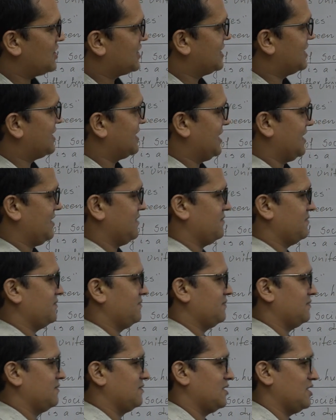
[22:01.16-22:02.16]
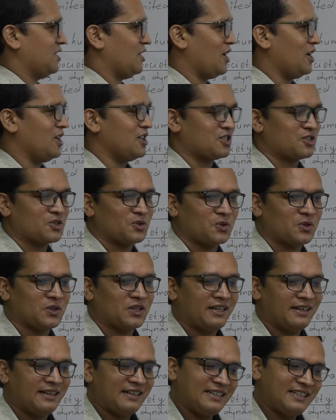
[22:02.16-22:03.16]
children also
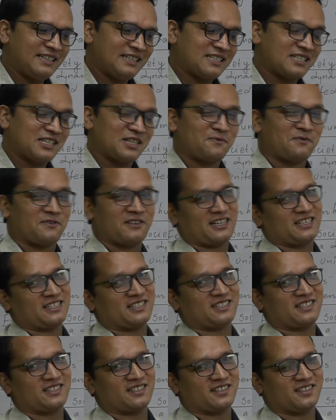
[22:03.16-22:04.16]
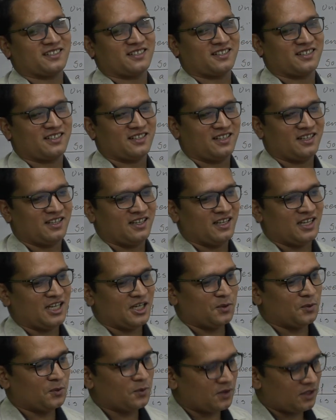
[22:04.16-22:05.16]
needs the friends.
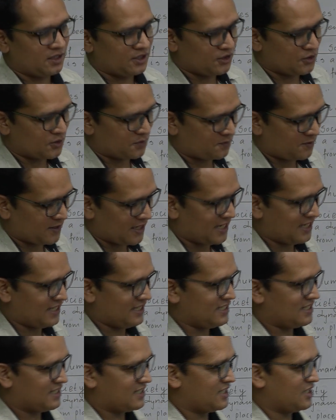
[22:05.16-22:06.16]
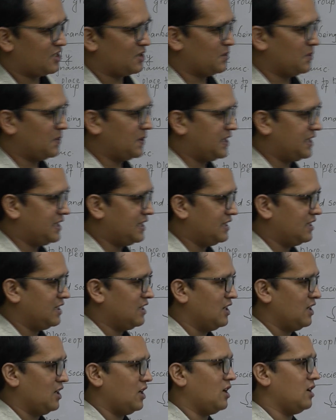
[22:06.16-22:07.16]
Your parents, we,
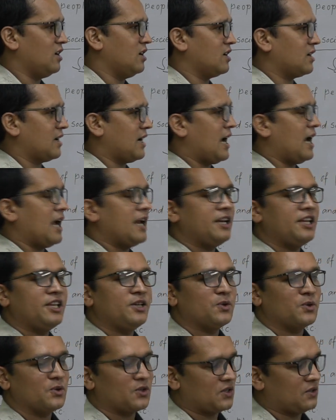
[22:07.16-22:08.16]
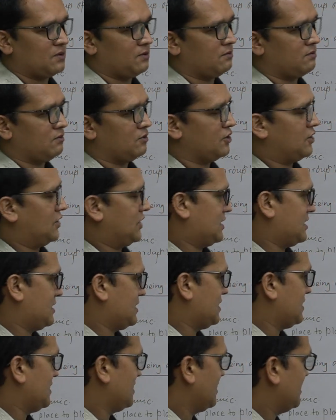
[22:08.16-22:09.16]
or any
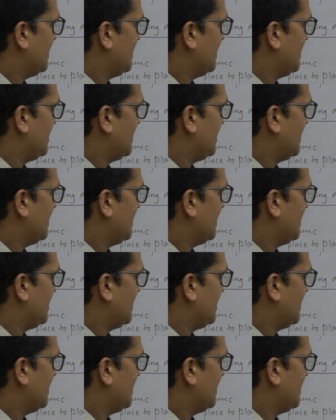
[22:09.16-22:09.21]
others